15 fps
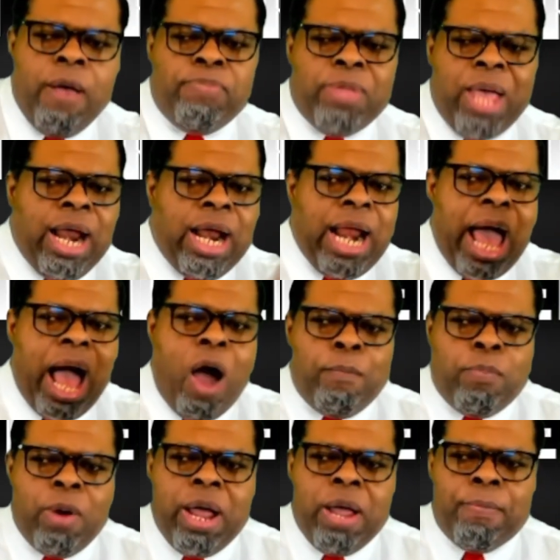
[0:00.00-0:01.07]
Not an
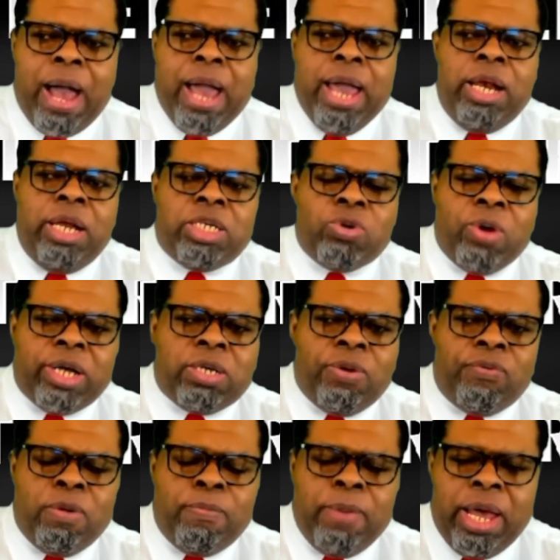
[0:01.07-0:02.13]
outbreak by any stretch
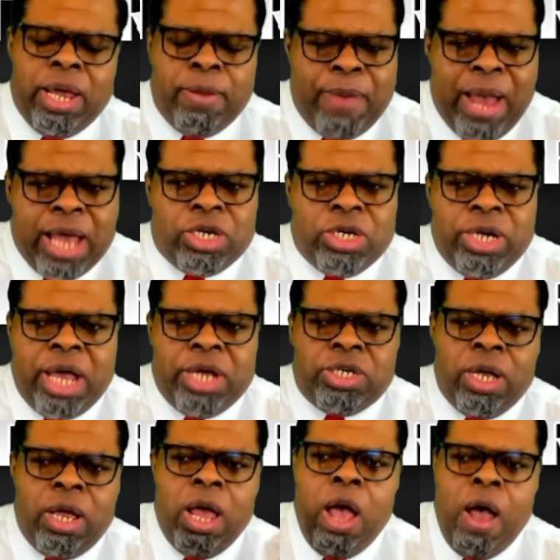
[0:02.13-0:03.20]
of the
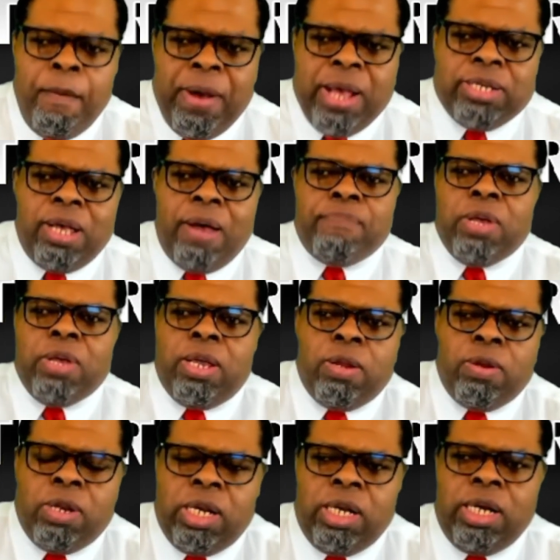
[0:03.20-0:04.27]
imagination, but
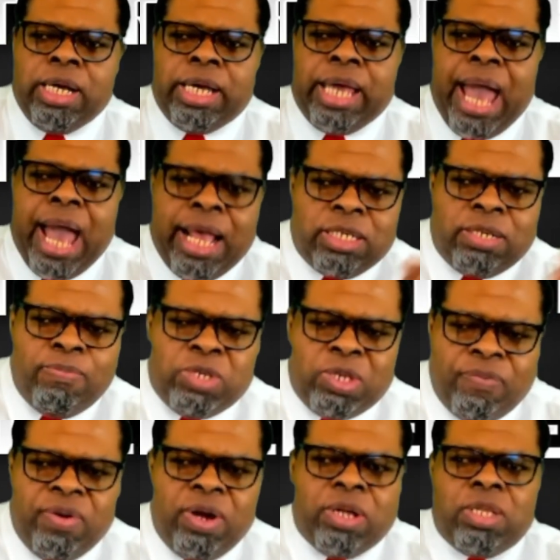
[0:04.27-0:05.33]
something to look at, some
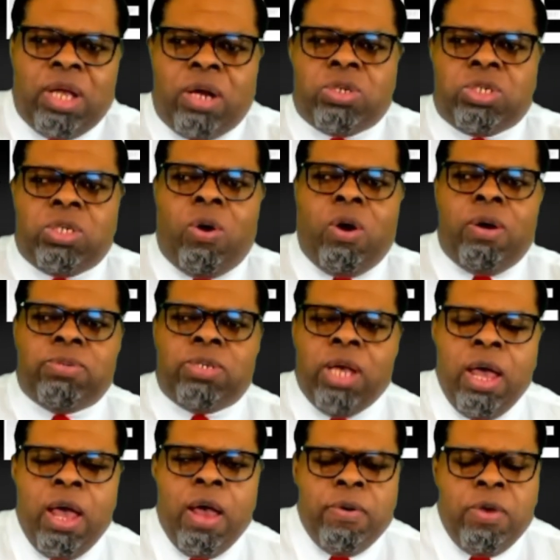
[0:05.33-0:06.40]
severe
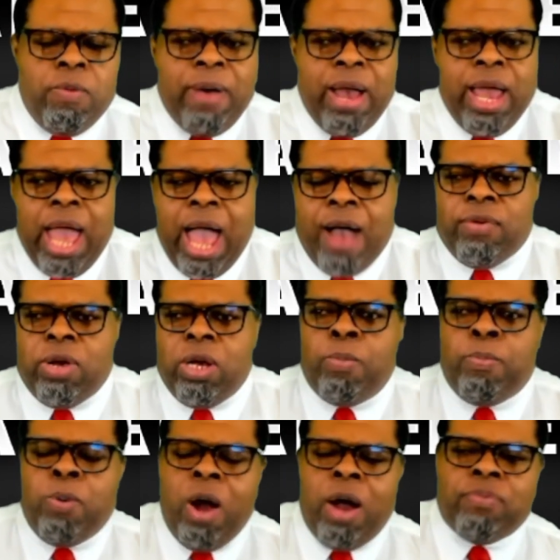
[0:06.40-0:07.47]
thunderstorms. You might have
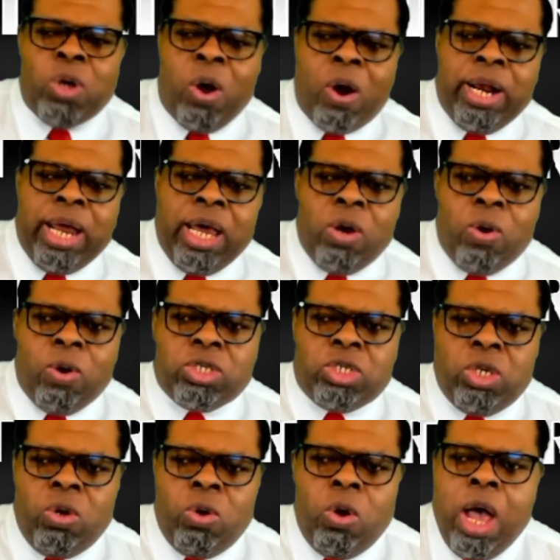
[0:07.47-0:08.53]
a tornado or
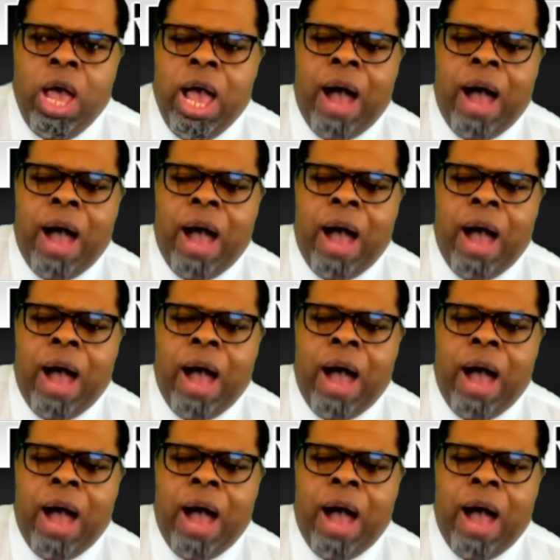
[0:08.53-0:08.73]
two.